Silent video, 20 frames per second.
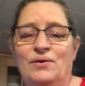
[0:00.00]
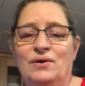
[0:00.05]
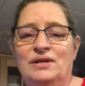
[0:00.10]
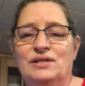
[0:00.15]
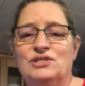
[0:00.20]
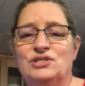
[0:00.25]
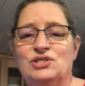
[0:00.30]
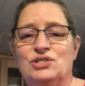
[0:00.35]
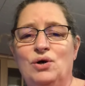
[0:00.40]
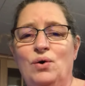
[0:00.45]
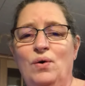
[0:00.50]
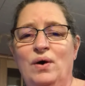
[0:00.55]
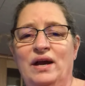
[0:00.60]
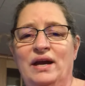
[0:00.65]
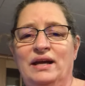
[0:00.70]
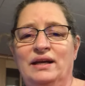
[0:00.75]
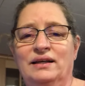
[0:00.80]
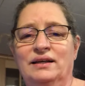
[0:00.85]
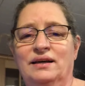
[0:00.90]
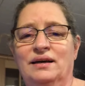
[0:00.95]

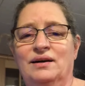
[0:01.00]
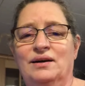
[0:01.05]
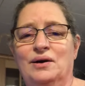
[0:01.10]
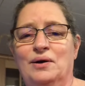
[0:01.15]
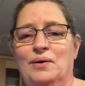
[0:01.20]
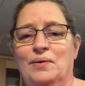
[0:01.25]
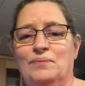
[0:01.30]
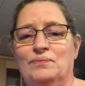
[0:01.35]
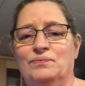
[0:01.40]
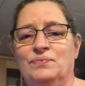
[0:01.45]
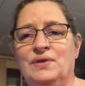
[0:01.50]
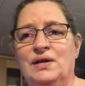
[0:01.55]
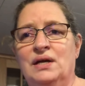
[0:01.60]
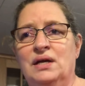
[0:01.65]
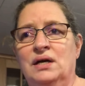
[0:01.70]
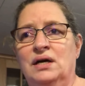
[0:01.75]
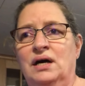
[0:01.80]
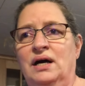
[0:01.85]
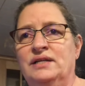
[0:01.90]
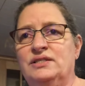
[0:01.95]
enjoy.
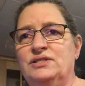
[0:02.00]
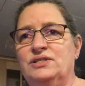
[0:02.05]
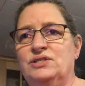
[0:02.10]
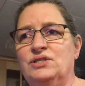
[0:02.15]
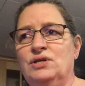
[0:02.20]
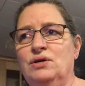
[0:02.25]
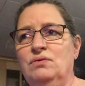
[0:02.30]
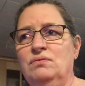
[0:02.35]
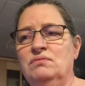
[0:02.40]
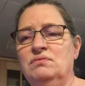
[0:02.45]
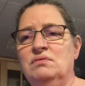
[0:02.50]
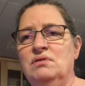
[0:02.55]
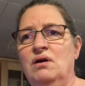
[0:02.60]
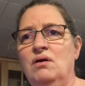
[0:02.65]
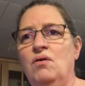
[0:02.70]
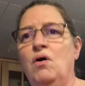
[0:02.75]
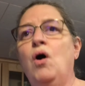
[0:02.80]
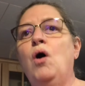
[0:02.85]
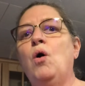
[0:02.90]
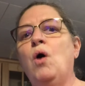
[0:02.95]
I don't
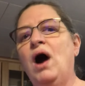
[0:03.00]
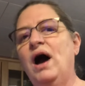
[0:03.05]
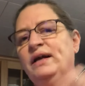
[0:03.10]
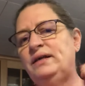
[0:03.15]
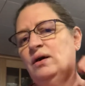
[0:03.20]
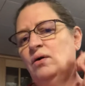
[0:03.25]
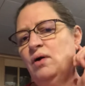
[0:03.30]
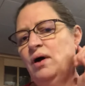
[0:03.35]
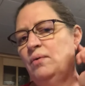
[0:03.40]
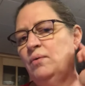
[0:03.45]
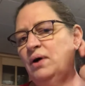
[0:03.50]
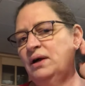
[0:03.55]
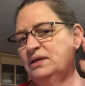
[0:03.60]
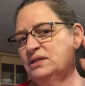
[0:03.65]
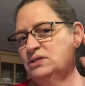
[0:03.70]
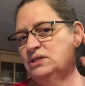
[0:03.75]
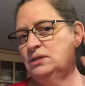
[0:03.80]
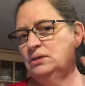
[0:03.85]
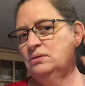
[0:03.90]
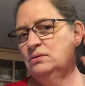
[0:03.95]
know. Oh, I know. I
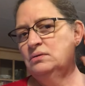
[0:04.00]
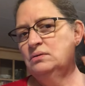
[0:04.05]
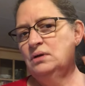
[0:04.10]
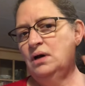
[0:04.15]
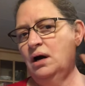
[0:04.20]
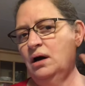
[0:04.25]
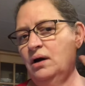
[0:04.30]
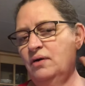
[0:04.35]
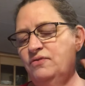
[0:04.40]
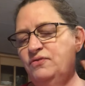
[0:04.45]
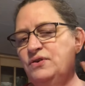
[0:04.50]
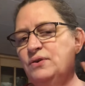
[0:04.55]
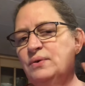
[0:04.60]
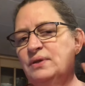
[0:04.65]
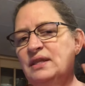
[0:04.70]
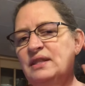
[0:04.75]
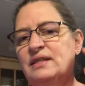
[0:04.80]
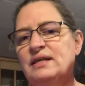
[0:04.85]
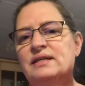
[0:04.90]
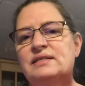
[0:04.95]
wanted to, a few
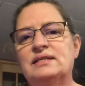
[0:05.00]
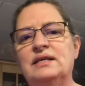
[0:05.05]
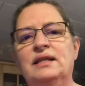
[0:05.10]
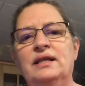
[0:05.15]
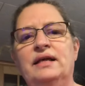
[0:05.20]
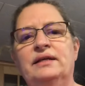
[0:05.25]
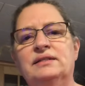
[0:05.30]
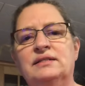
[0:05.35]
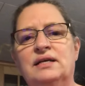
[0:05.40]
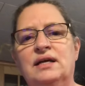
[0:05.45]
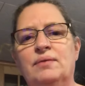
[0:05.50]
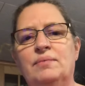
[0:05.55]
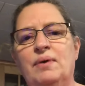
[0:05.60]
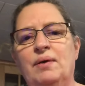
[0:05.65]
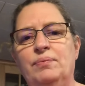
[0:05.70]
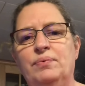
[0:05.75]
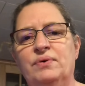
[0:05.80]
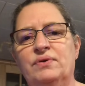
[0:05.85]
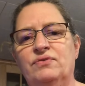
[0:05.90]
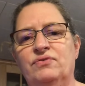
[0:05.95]
of the things I'd like to come
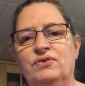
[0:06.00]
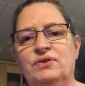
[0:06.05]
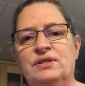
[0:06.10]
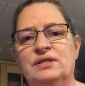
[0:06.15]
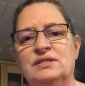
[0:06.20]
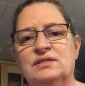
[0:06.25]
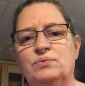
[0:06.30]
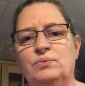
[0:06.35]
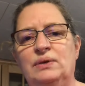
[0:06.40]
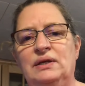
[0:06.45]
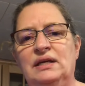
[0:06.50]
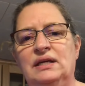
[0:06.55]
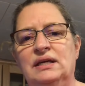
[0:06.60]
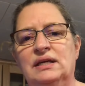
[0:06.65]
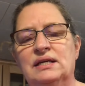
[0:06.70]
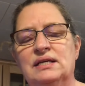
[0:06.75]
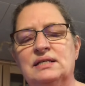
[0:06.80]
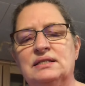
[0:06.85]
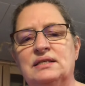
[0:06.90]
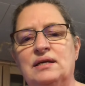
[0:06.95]
up with for this week
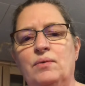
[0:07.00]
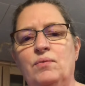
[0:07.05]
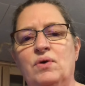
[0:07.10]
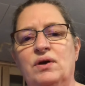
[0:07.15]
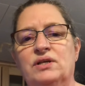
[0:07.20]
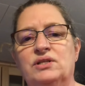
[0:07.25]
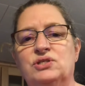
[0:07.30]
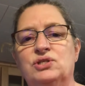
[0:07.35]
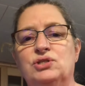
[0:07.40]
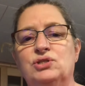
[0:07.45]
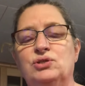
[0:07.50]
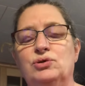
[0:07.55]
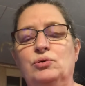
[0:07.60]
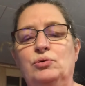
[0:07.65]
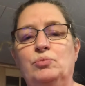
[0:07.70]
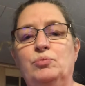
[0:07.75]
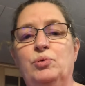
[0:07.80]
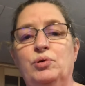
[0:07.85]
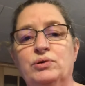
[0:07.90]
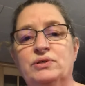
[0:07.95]
is I wanted to
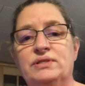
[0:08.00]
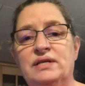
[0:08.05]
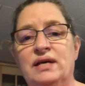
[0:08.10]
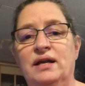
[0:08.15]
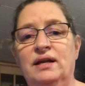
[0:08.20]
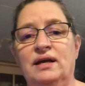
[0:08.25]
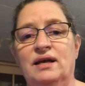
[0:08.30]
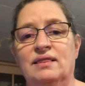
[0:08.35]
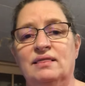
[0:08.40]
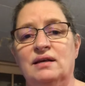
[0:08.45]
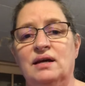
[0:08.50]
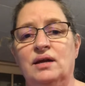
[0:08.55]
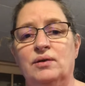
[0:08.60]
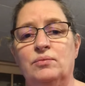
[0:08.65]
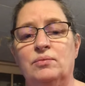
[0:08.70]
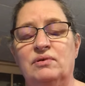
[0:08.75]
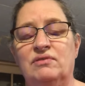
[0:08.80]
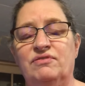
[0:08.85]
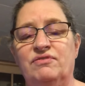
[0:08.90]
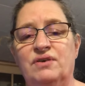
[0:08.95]
do poutine. I thought it
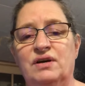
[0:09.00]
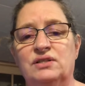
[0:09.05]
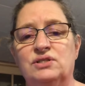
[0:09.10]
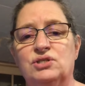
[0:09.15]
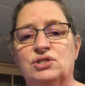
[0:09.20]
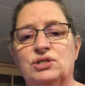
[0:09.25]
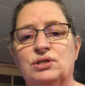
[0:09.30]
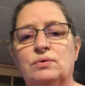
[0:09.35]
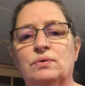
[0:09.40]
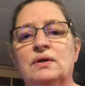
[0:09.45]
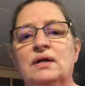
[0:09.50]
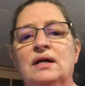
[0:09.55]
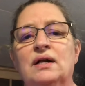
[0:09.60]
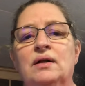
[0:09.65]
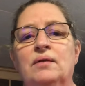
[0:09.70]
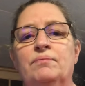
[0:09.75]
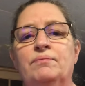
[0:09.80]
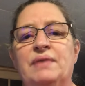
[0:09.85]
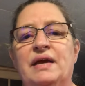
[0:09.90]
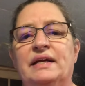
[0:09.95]
would be fun to
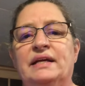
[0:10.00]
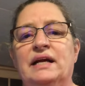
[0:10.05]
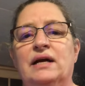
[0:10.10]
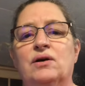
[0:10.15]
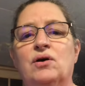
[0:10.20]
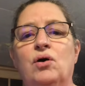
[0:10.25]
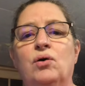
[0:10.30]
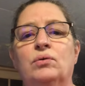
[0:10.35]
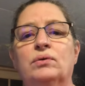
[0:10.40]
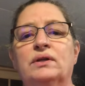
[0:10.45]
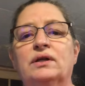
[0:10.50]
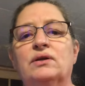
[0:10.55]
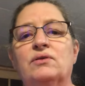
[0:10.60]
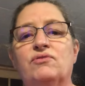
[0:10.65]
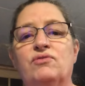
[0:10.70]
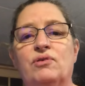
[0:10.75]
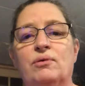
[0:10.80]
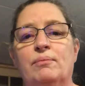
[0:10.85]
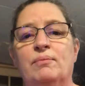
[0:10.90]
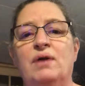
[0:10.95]
make our own little
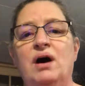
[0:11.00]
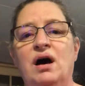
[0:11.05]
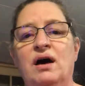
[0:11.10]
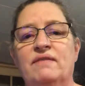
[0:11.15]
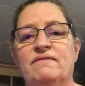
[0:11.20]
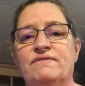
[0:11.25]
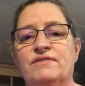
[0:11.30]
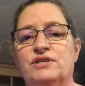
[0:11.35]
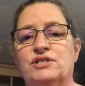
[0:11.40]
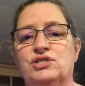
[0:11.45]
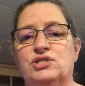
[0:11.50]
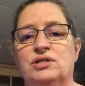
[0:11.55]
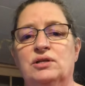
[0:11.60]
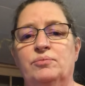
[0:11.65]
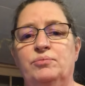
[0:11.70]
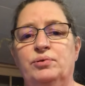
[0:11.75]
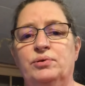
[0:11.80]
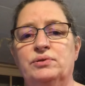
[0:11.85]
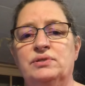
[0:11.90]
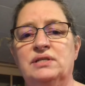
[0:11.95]
Vermont version
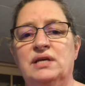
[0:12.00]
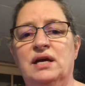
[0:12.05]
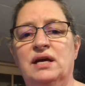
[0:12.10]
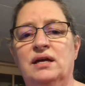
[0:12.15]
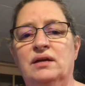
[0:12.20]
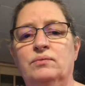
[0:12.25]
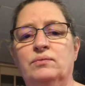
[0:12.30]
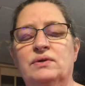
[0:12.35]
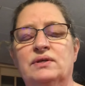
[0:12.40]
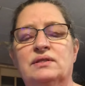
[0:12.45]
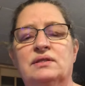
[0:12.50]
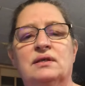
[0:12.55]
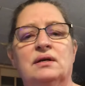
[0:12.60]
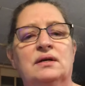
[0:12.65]
of poutine with